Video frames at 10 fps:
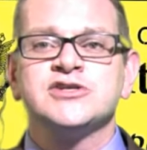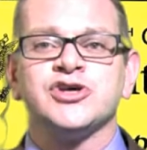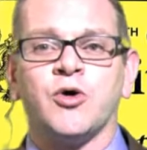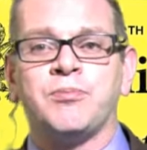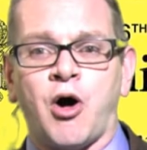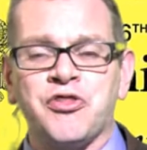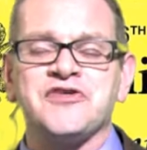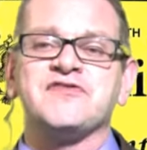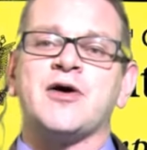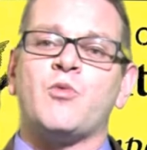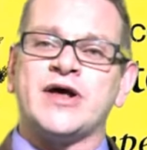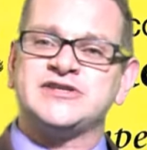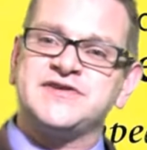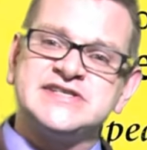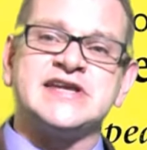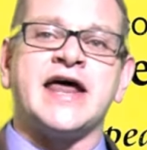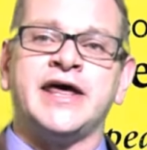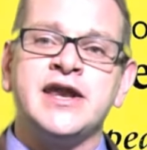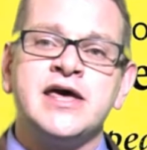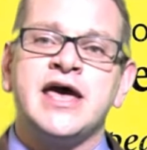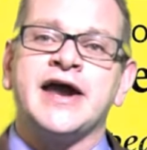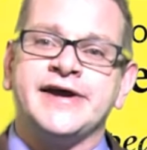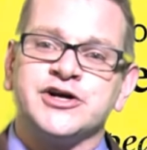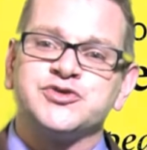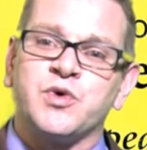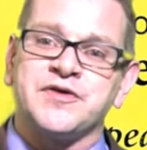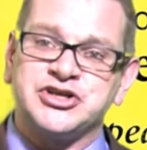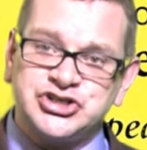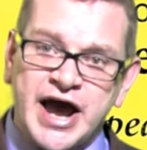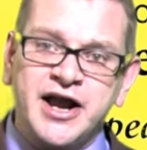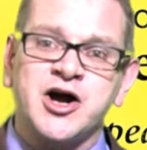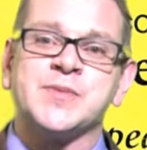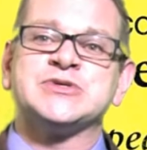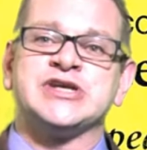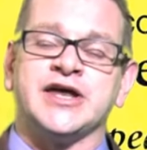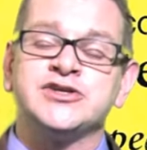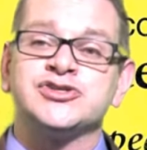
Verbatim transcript: So both of them went to the Senate, and here's where the check comes in.